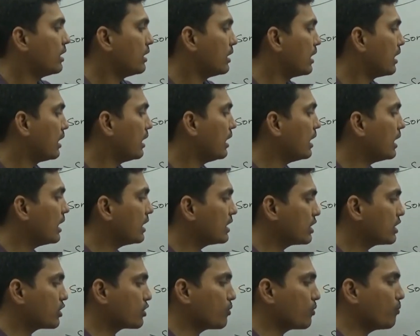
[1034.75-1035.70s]
then legal
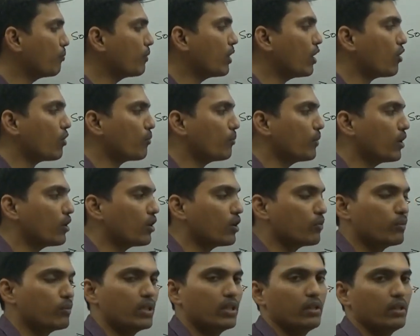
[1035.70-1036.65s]
system may or may
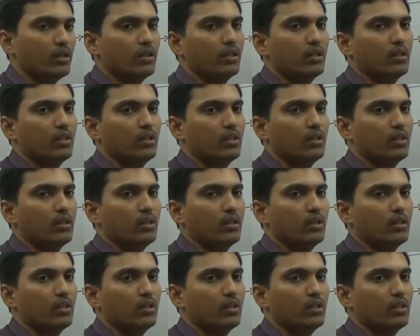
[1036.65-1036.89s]
not be